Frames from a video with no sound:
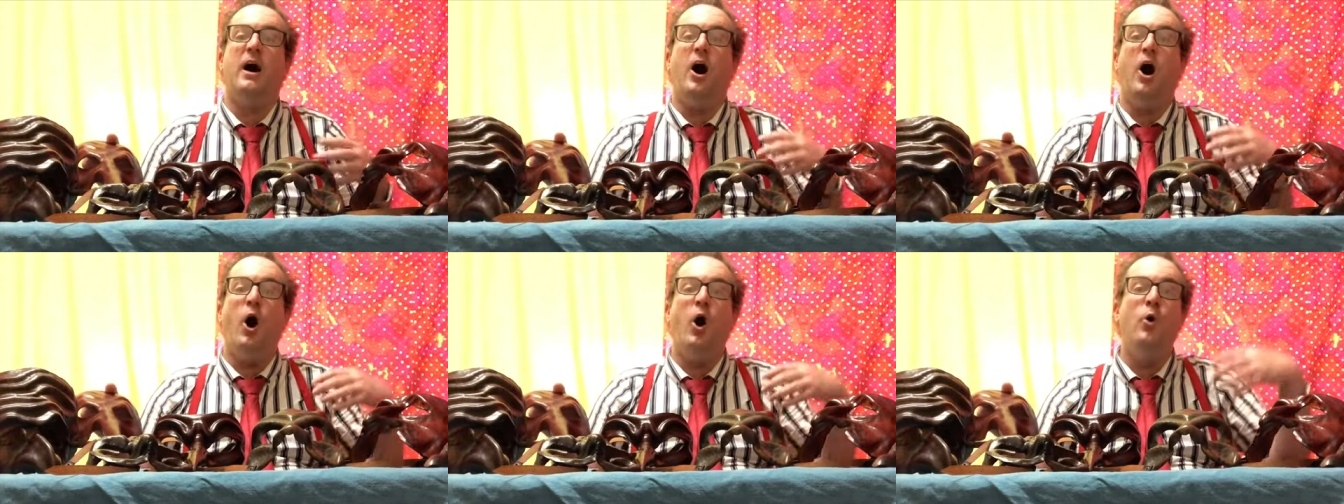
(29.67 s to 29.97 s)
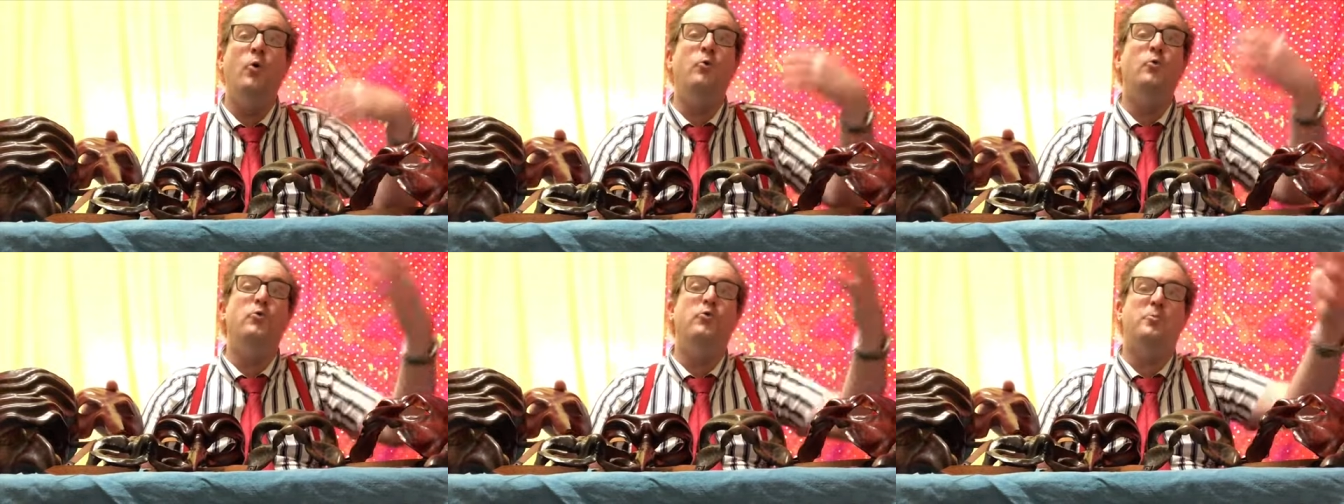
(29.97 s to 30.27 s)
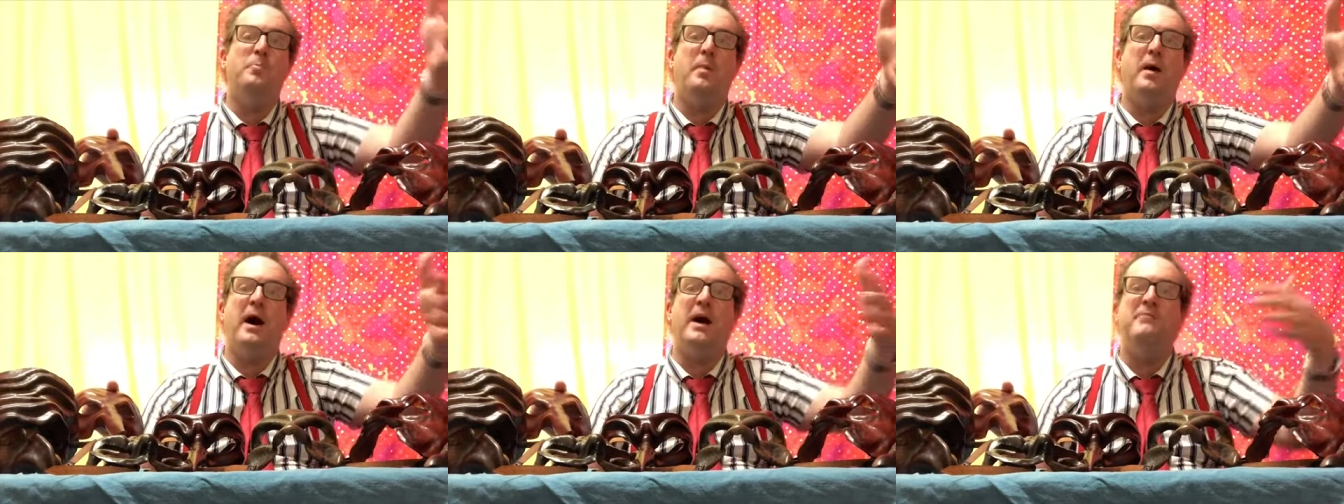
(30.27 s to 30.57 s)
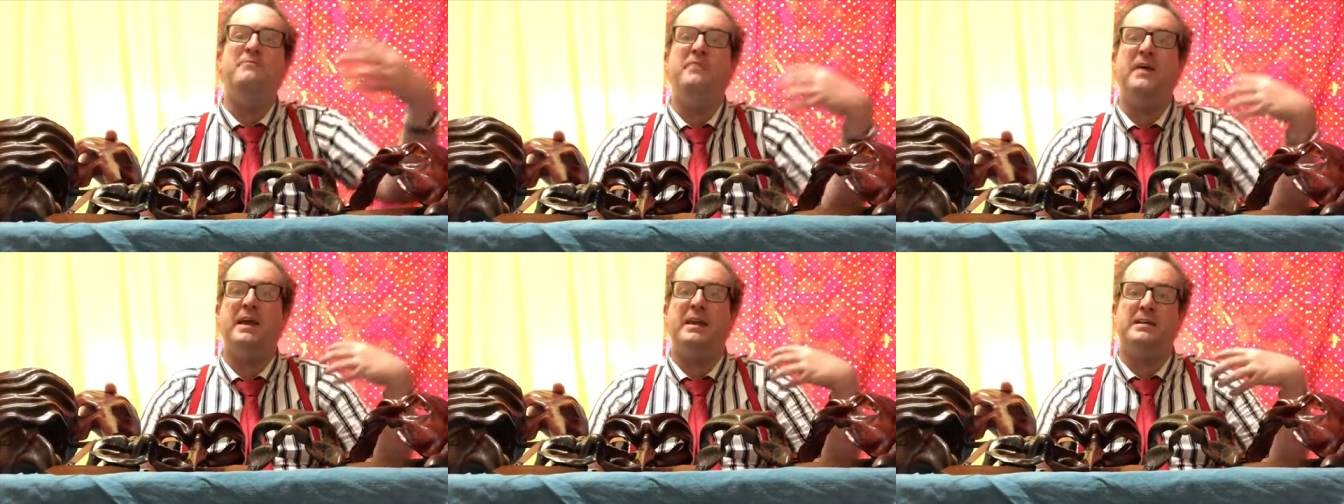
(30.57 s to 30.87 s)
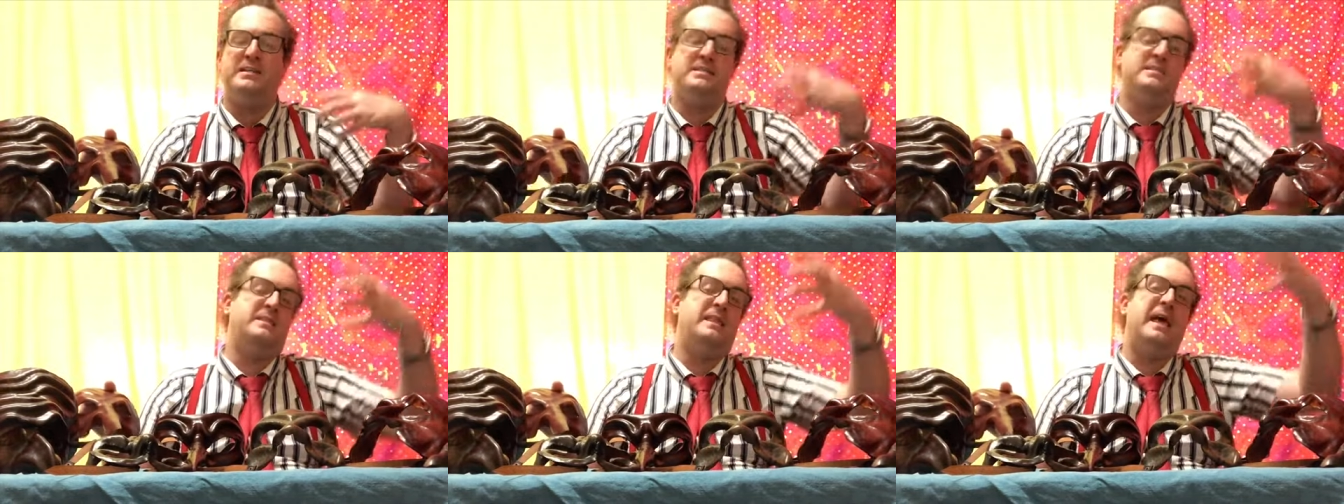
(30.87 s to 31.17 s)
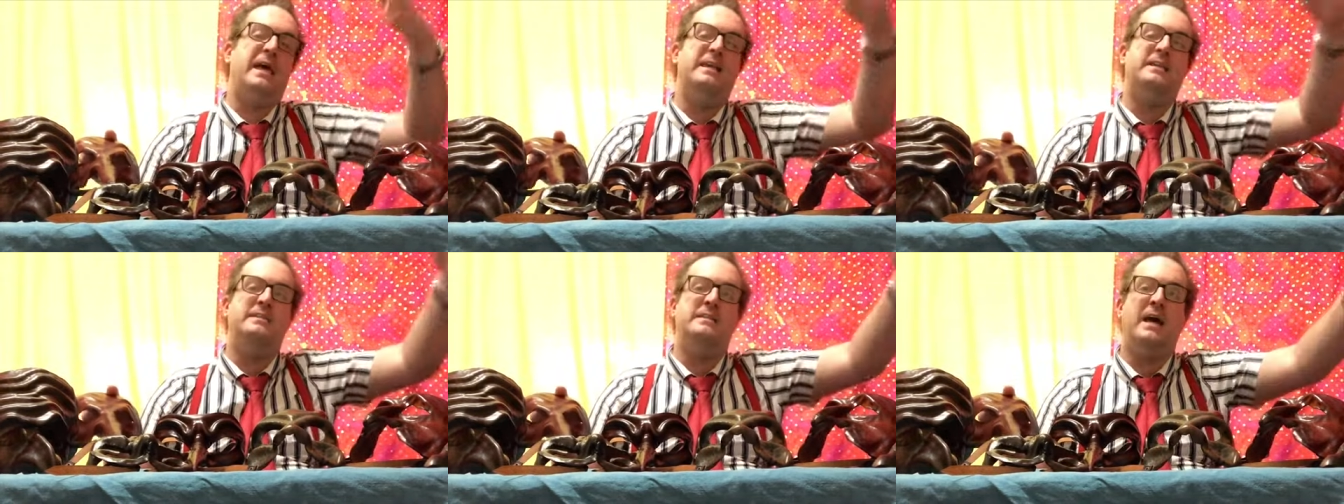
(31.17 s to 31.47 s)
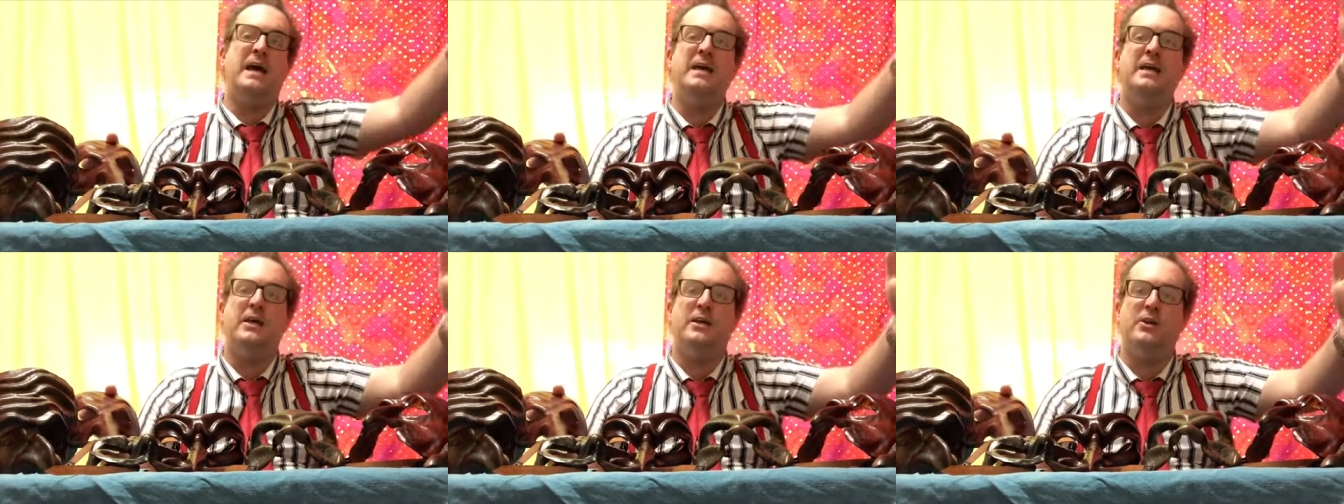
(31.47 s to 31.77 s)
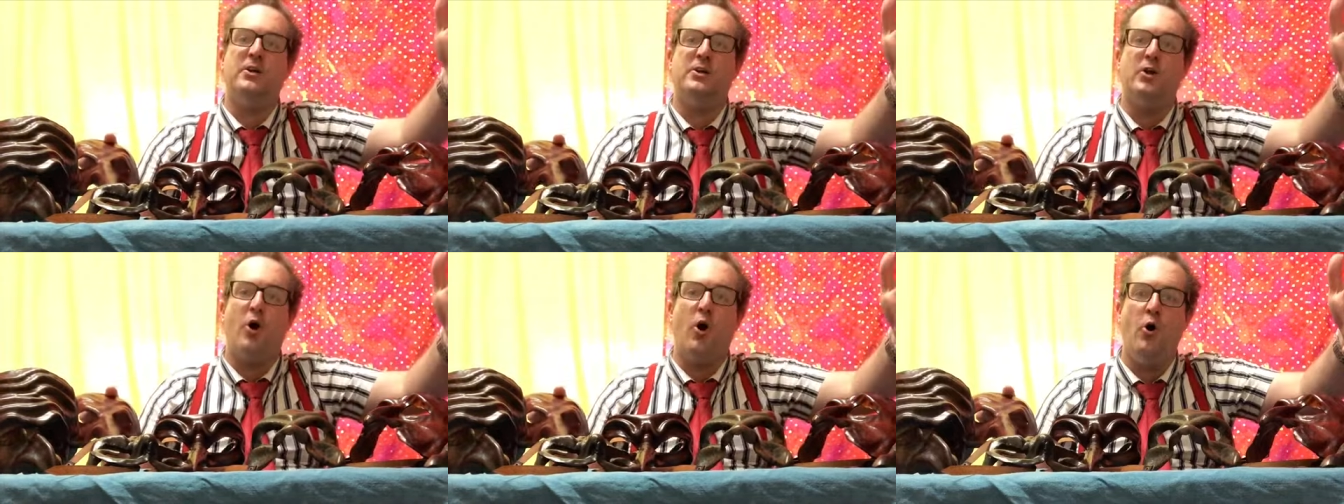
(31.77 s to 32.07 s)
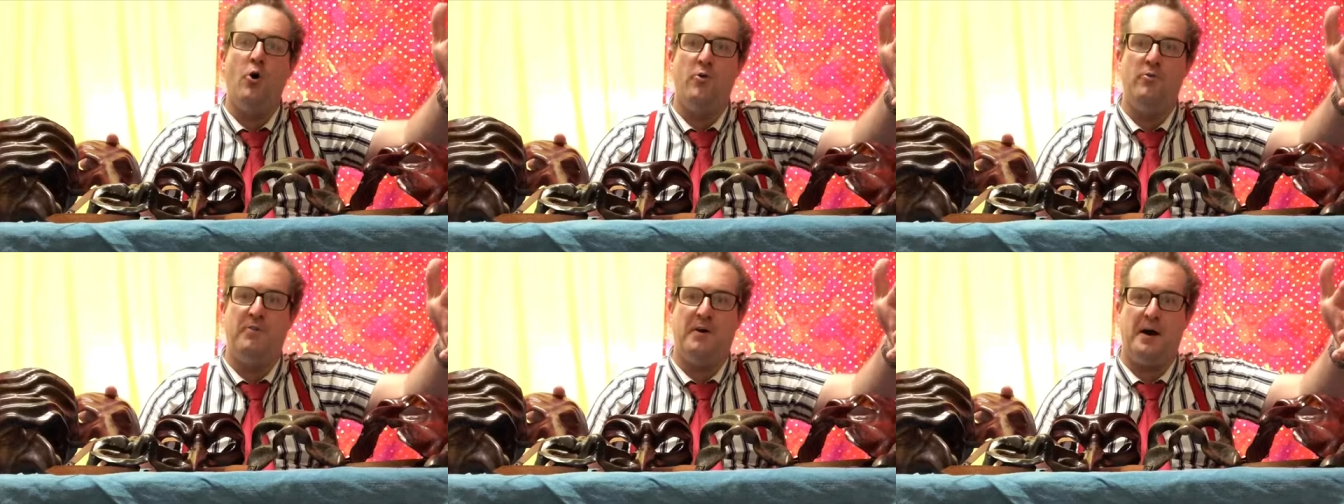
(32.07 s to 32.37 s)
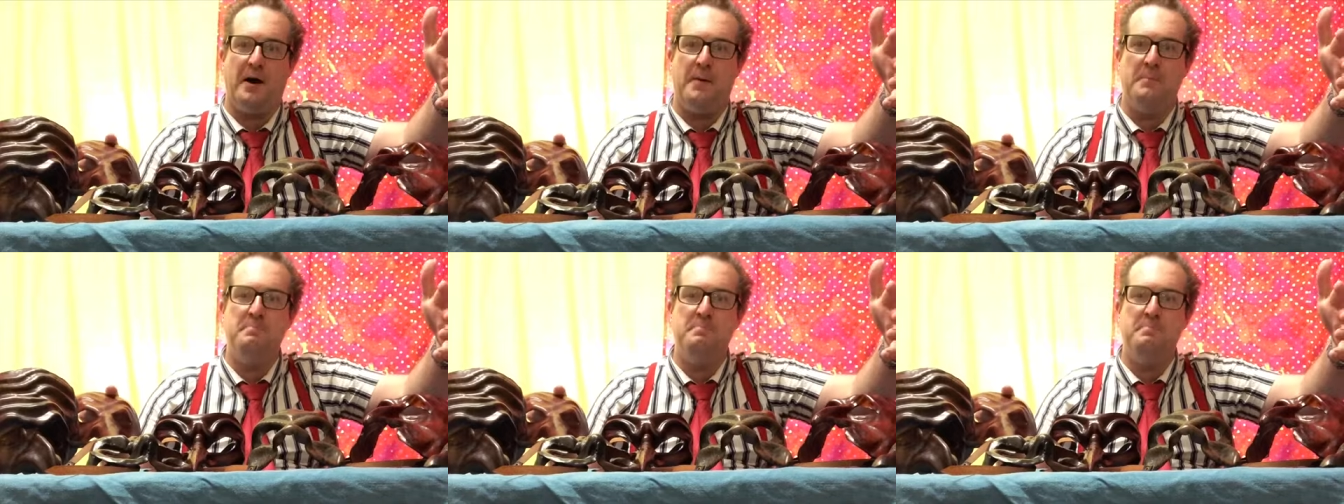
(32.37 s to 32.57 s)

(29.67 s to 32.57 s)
owned by Venice. They'd taken it over.